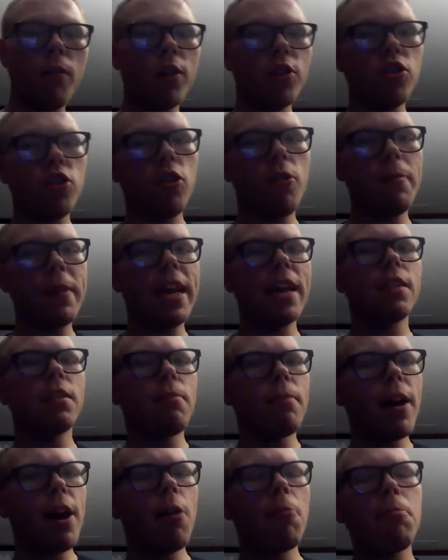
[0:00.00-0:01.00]
which will be
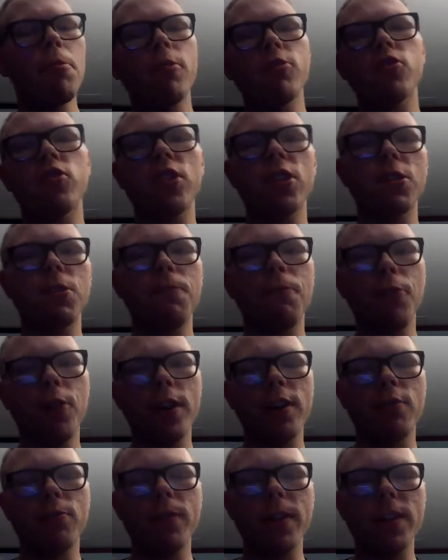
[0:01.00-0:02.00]
at the milepost
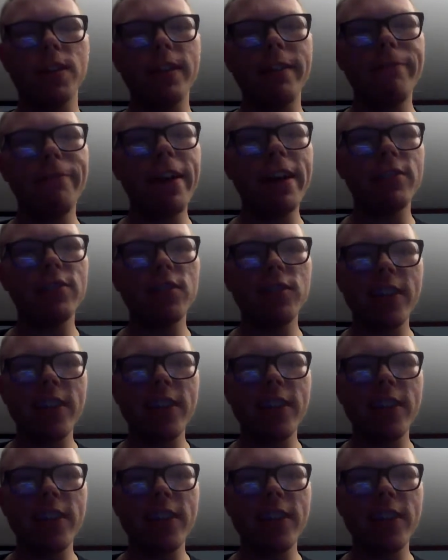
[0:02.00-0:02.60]
643 defect